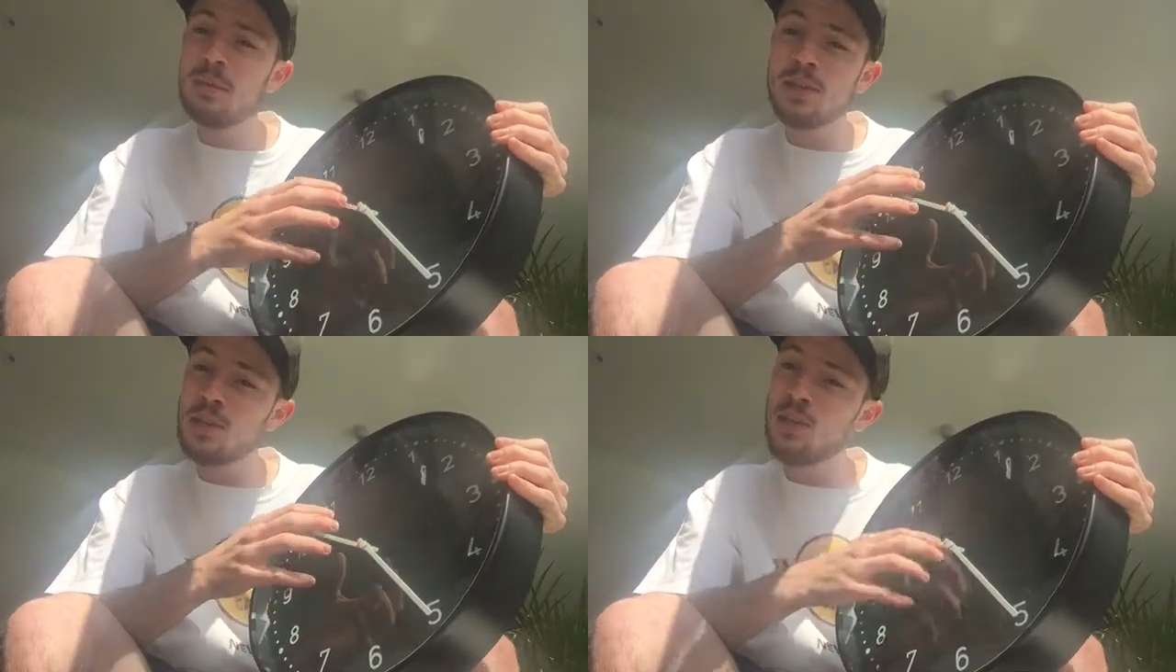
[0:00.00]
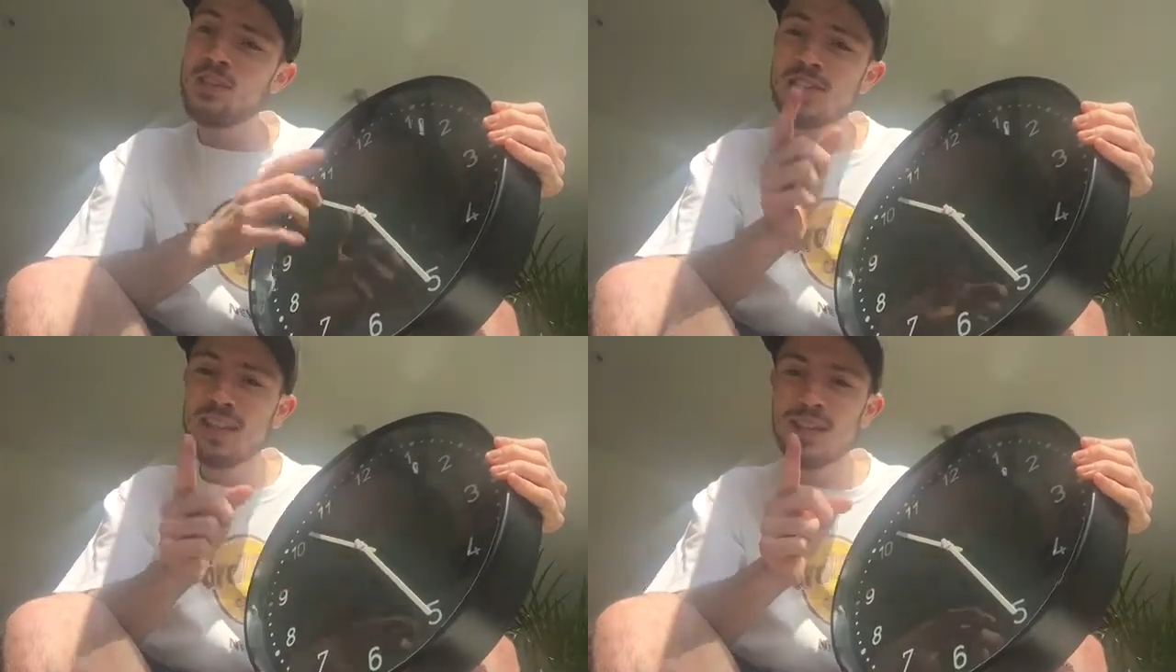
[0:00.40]
but it's a
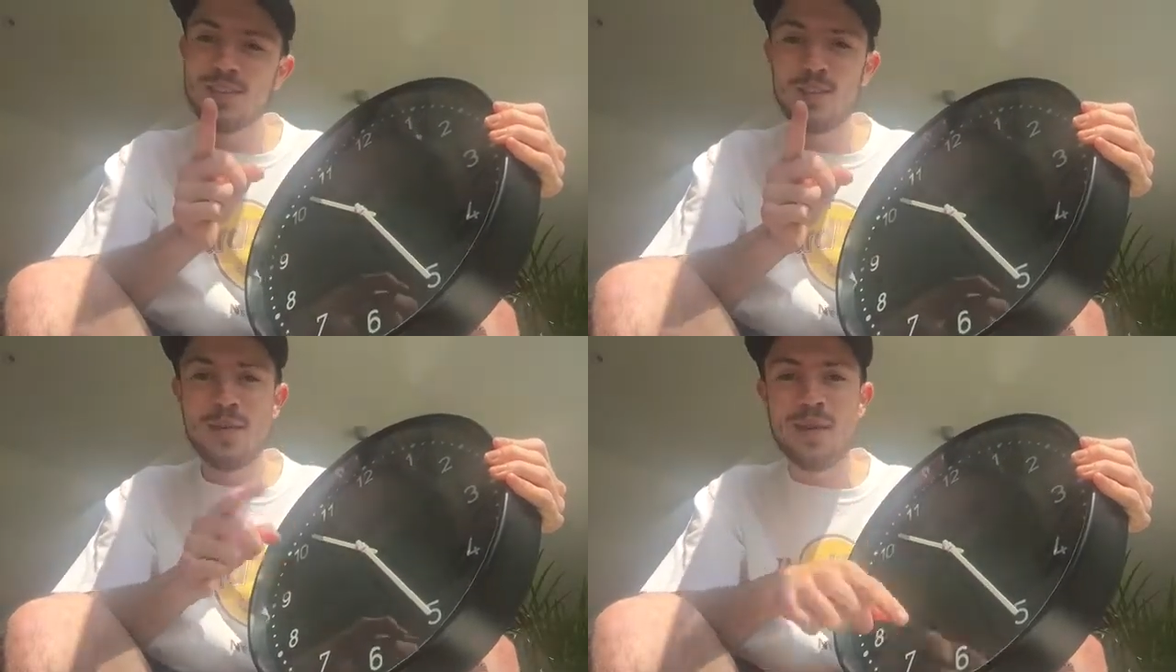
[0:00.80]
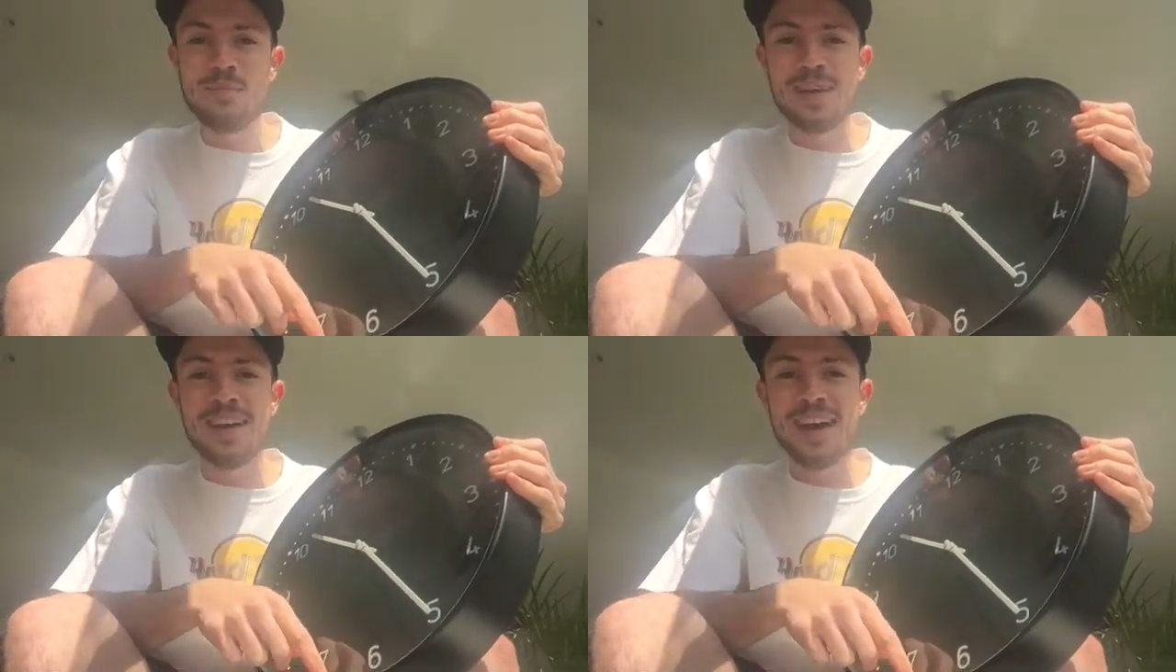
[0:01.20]
good skill to
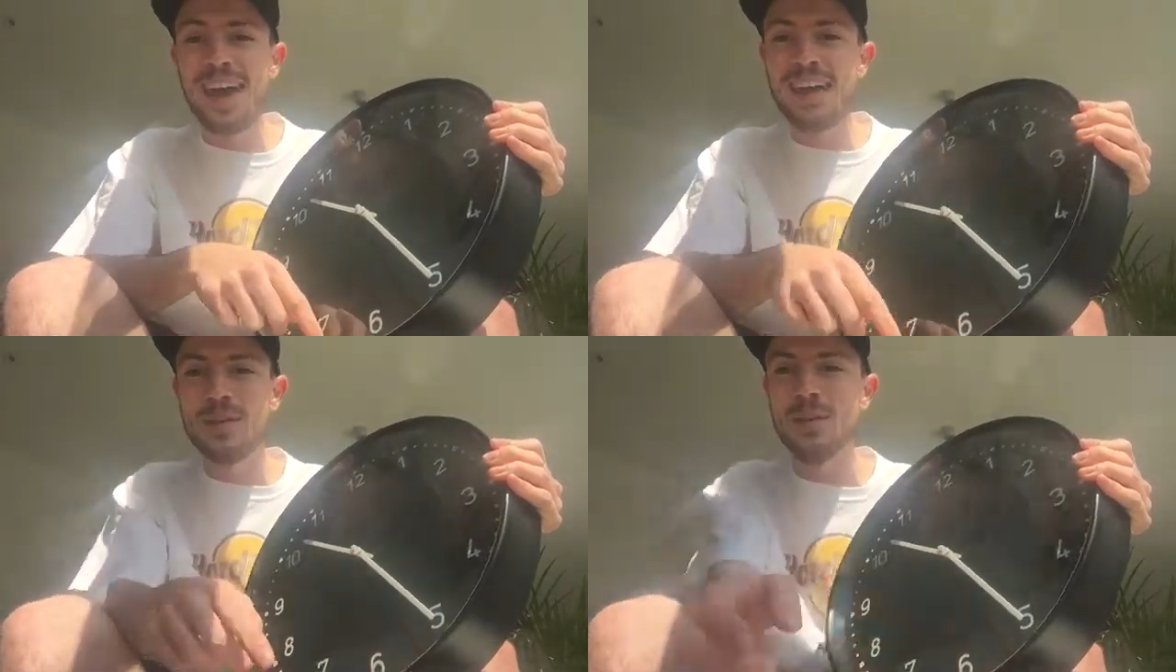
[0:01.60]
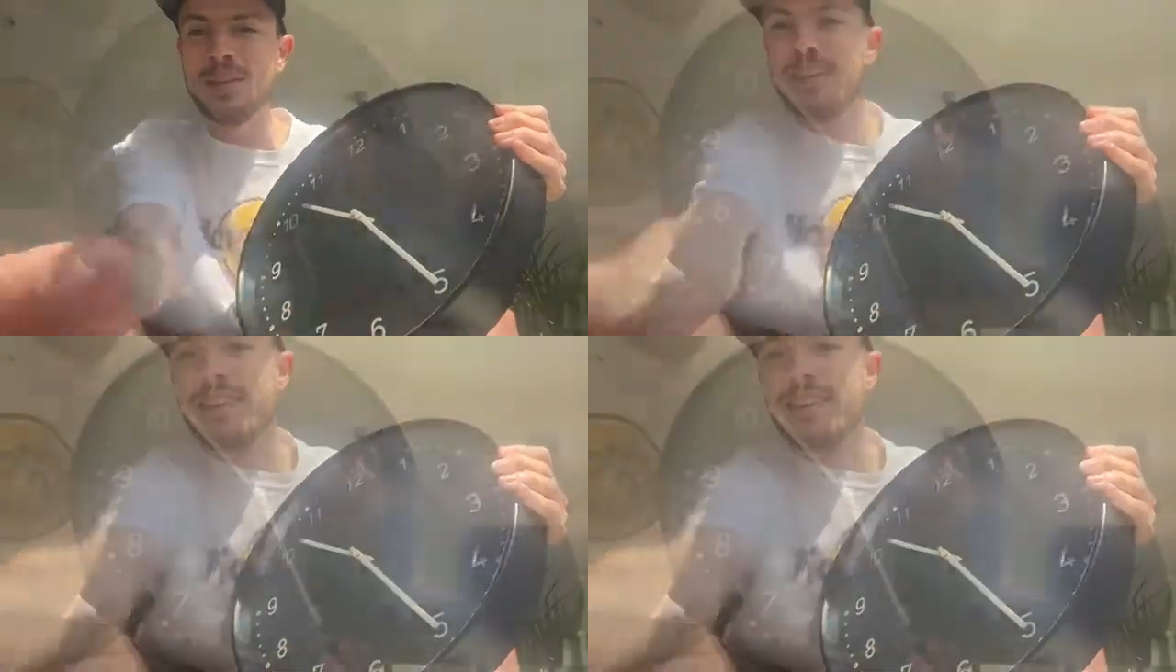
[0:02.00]
remember anyway.